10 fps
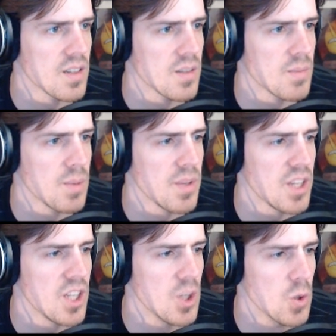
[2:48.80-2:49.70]
Maybe
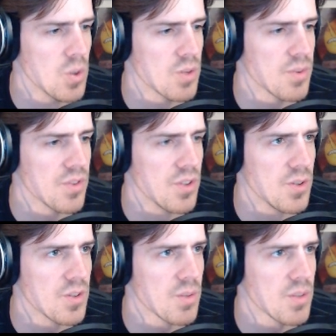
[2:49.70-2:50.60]
Hugh was supposed to do
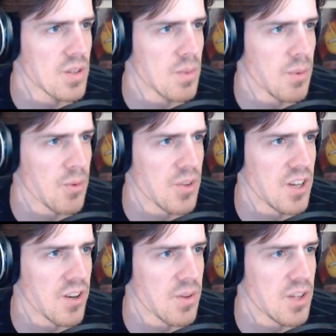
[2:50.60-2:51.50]
something? Maybe I was supposed to
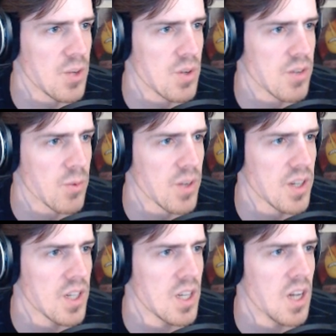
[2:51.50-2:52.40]
interact with Hugh in a different way?
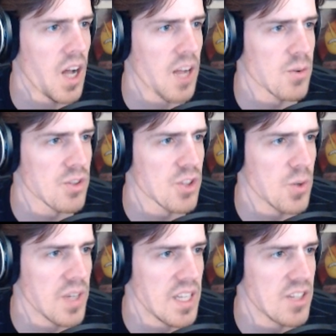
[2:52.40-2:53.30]
I guess I'll just
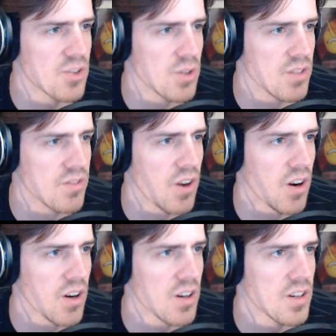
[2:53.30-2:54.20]
go east really
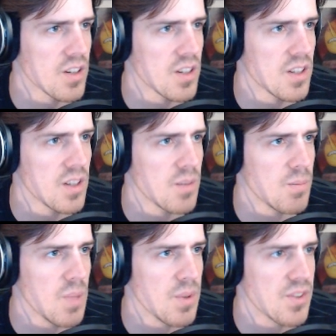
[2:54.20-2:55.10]
far.
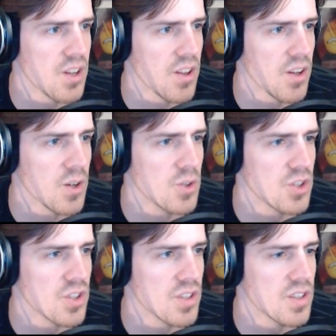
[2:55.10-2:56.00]
Maybe stay near the
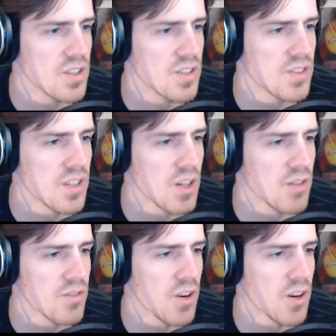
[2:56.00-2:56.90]
ocean. See how
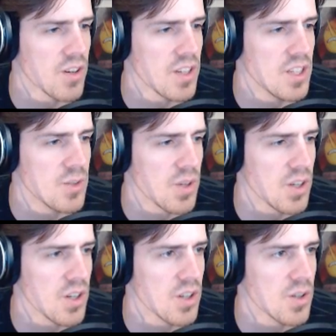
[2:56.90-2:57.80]
far east you can
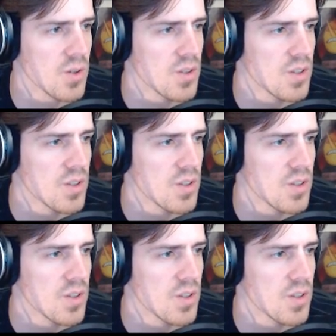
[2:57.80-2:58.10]
go.